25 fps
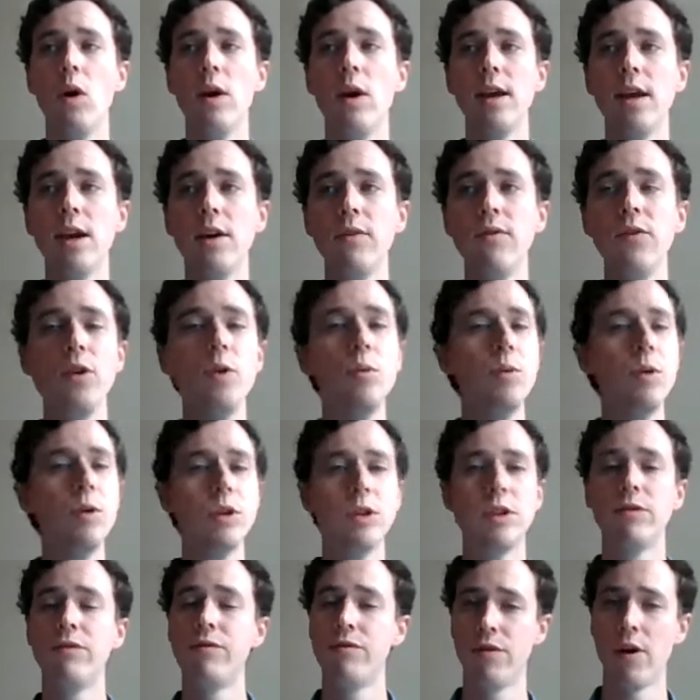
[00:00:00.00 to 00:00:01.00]
if you were
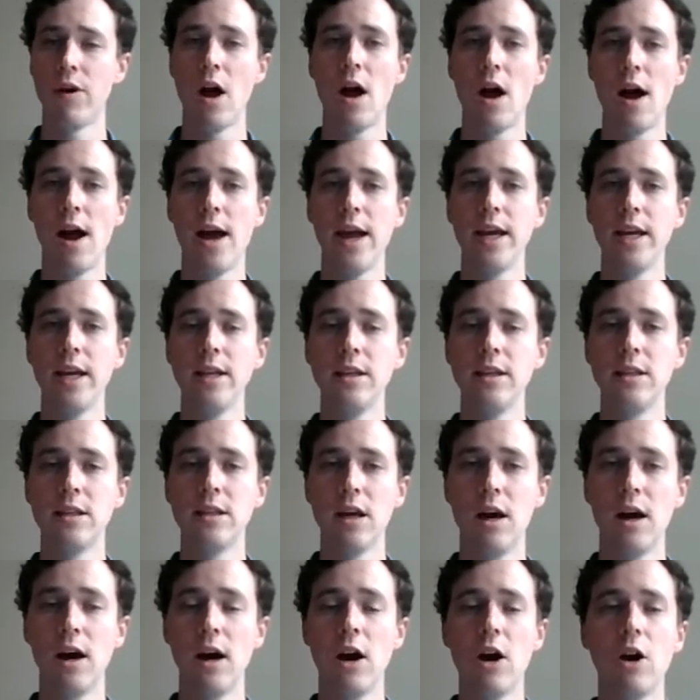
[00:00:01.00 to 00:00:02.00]
to find,
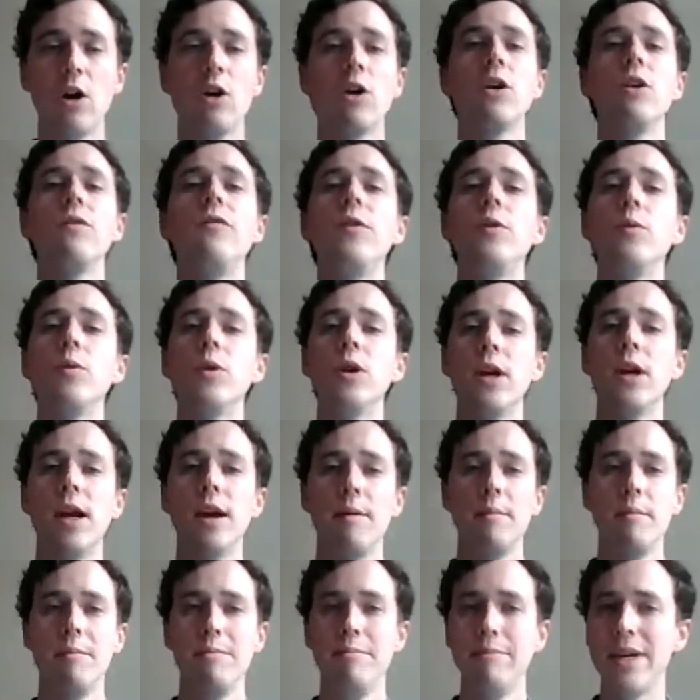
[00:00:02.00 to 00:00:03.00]
or if you were to
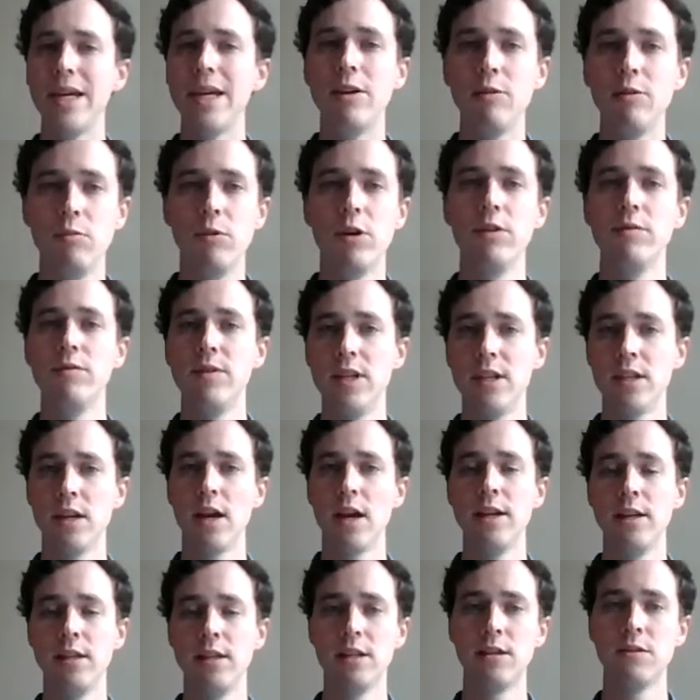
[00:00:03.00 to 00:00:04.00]
meet one of these
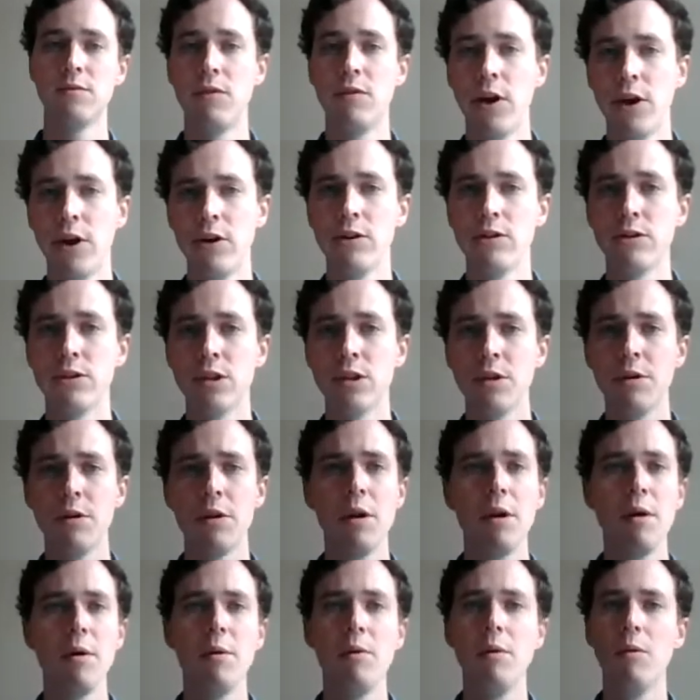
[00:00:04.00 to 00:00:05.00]
ISIS fighters,
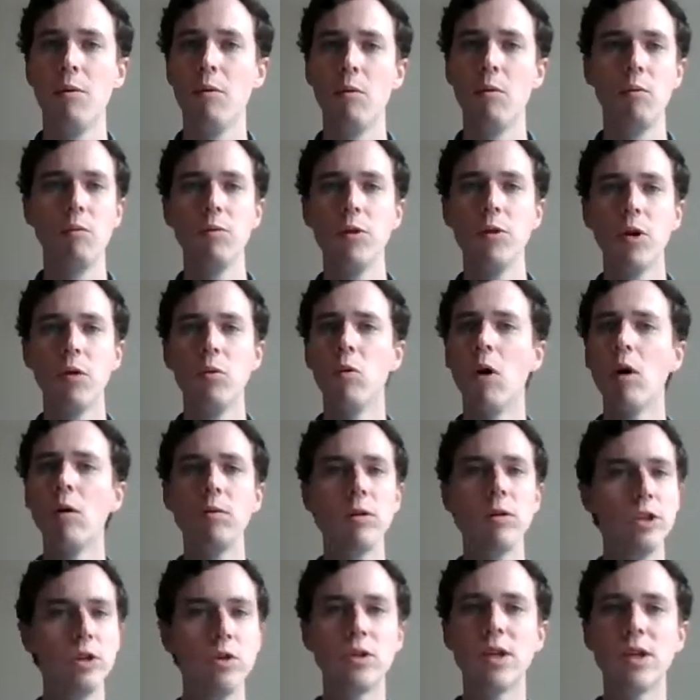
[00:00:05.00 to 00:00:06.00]
what
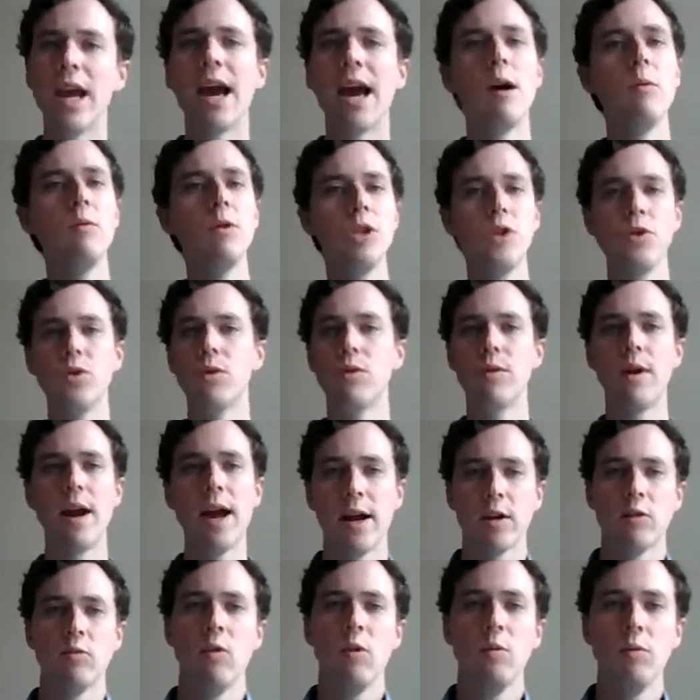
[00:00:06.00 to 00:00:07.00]
would you say? How would you
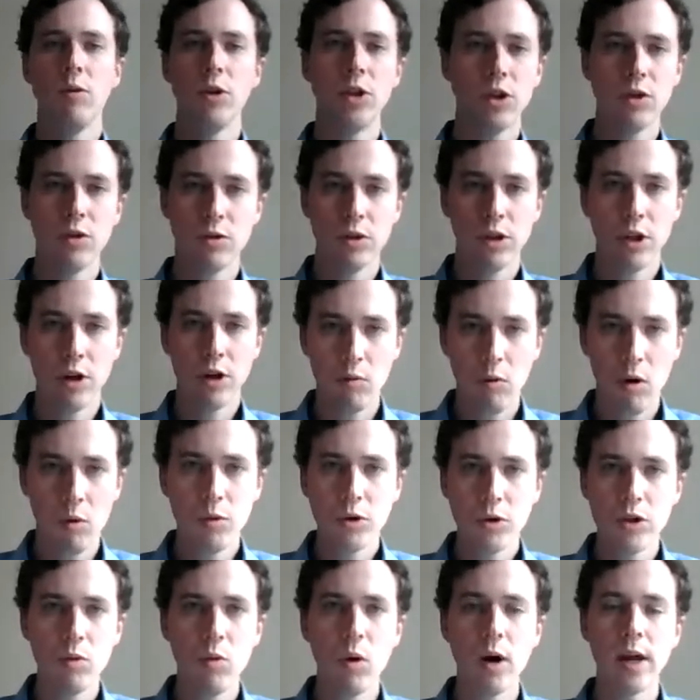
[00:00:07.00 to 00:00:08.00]
interact? What would
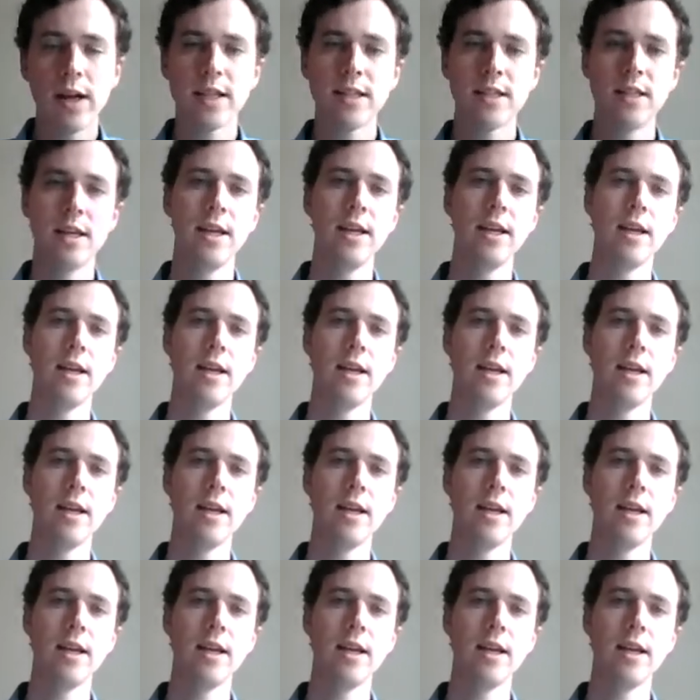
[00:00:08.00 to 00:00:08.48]
you want to say to